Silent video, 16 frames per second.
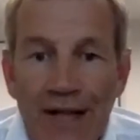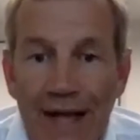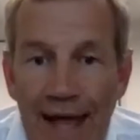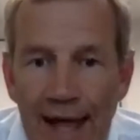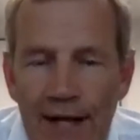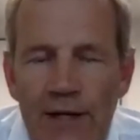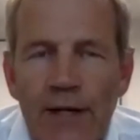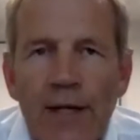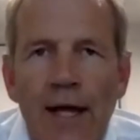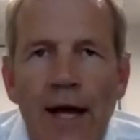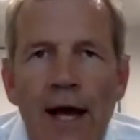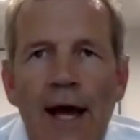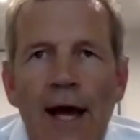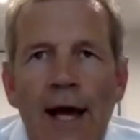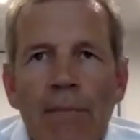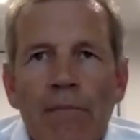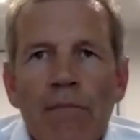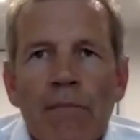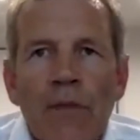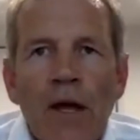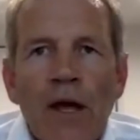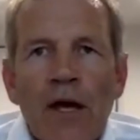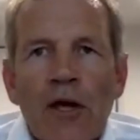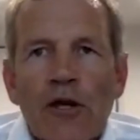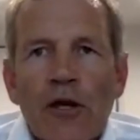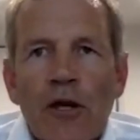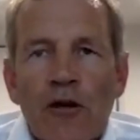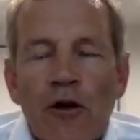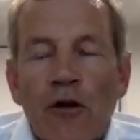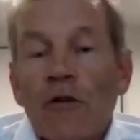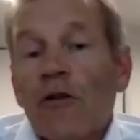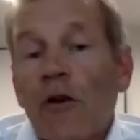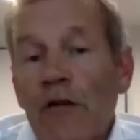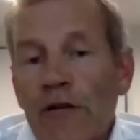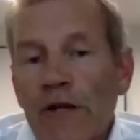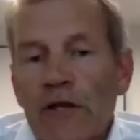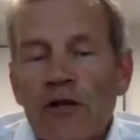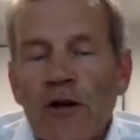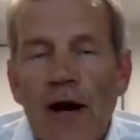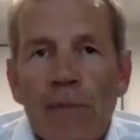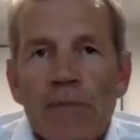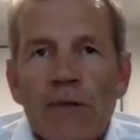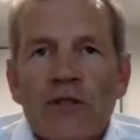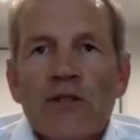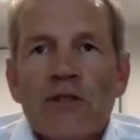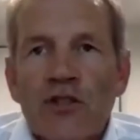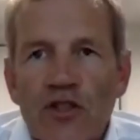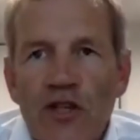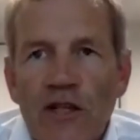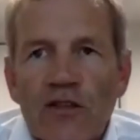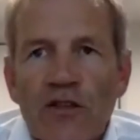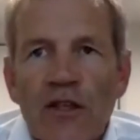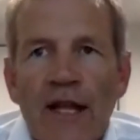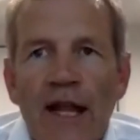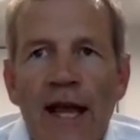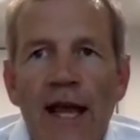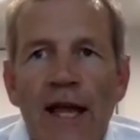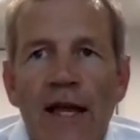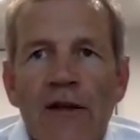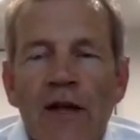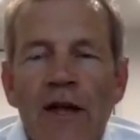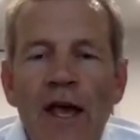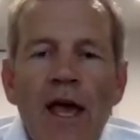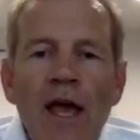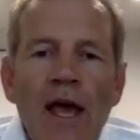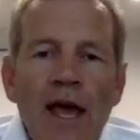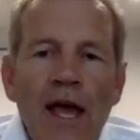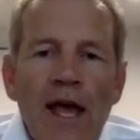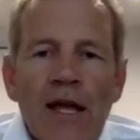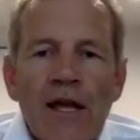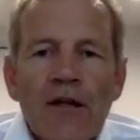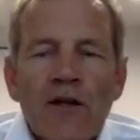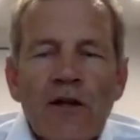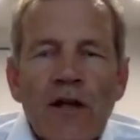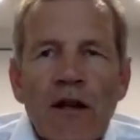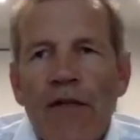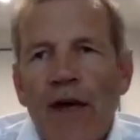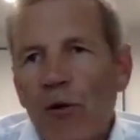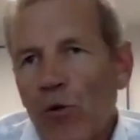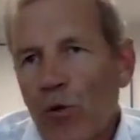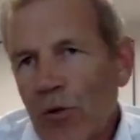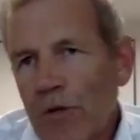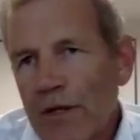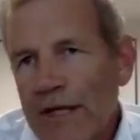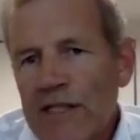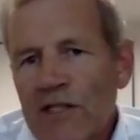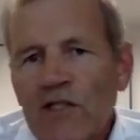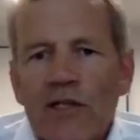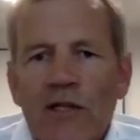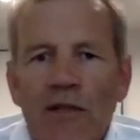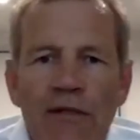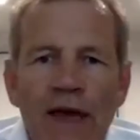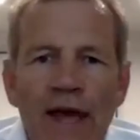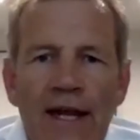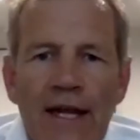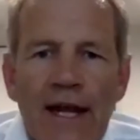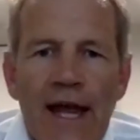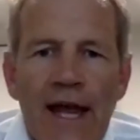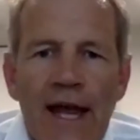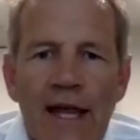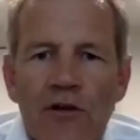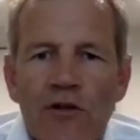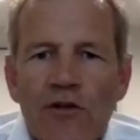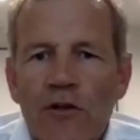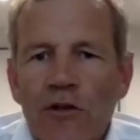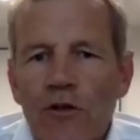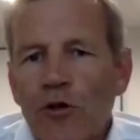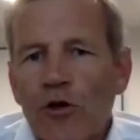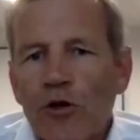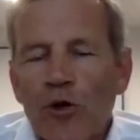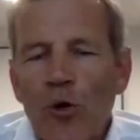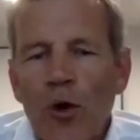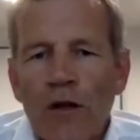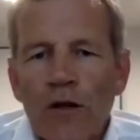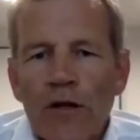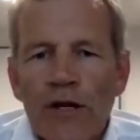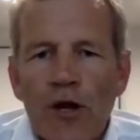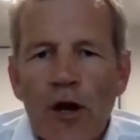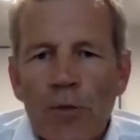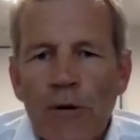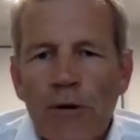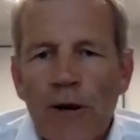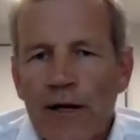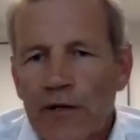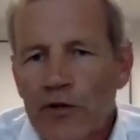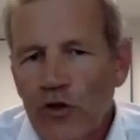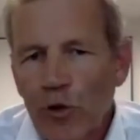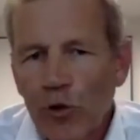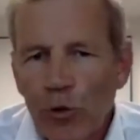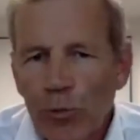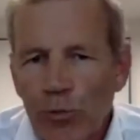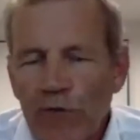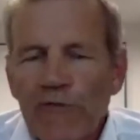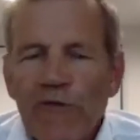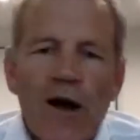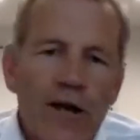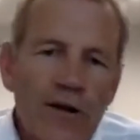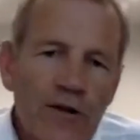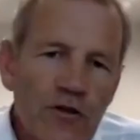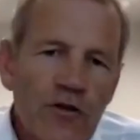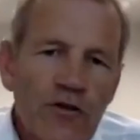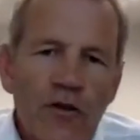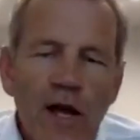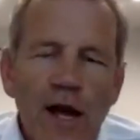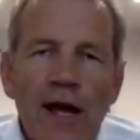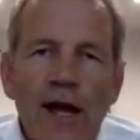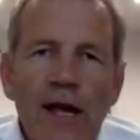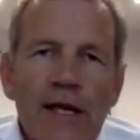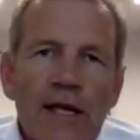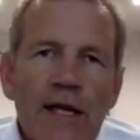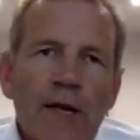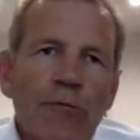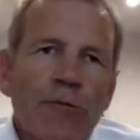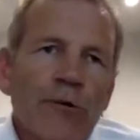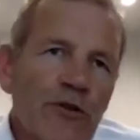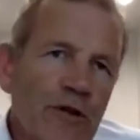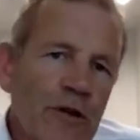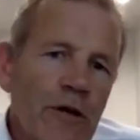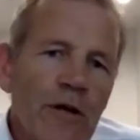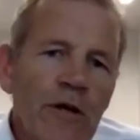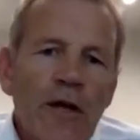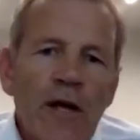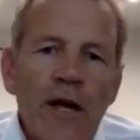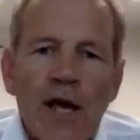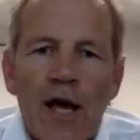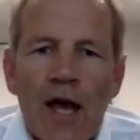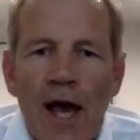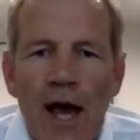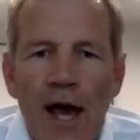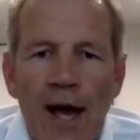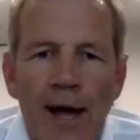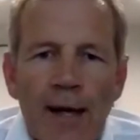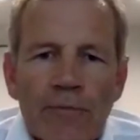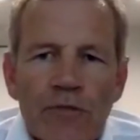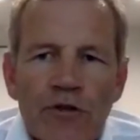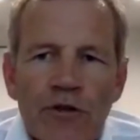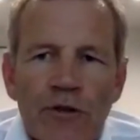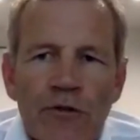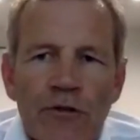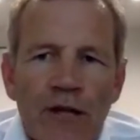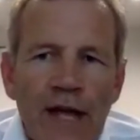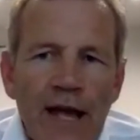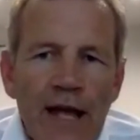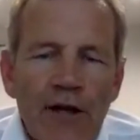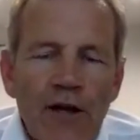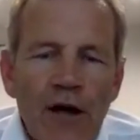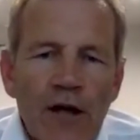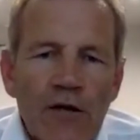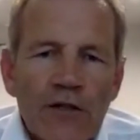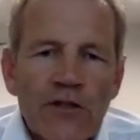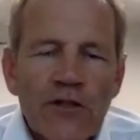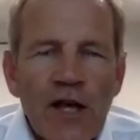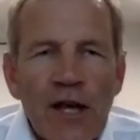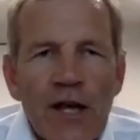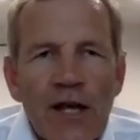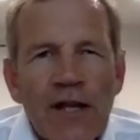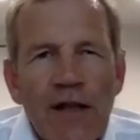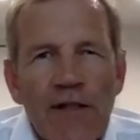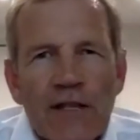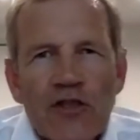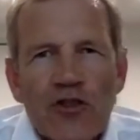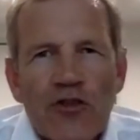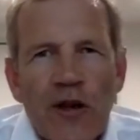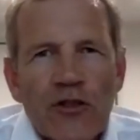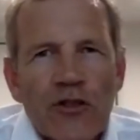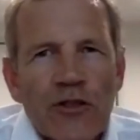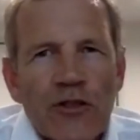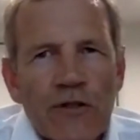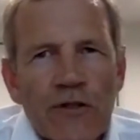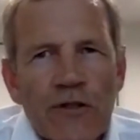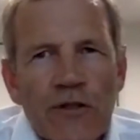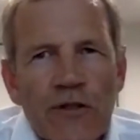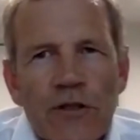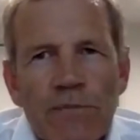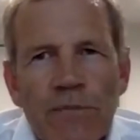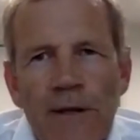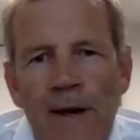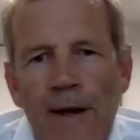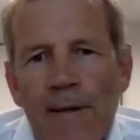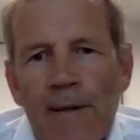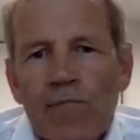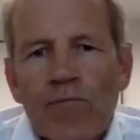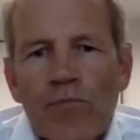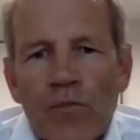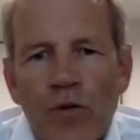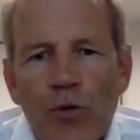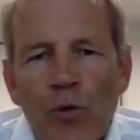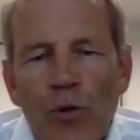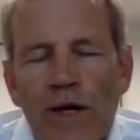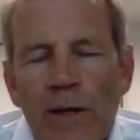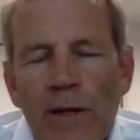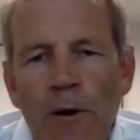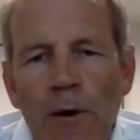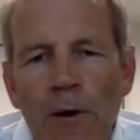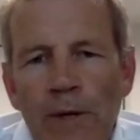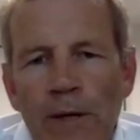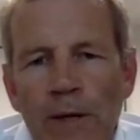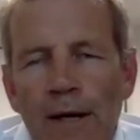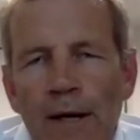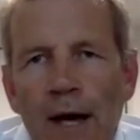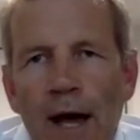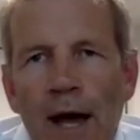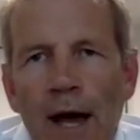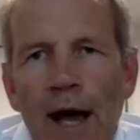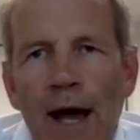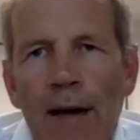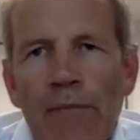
in the land, not the entire business, just the land. And, they will lease that land to good quality operators who will provide a return to the landowners. Now, that structure has become really popular.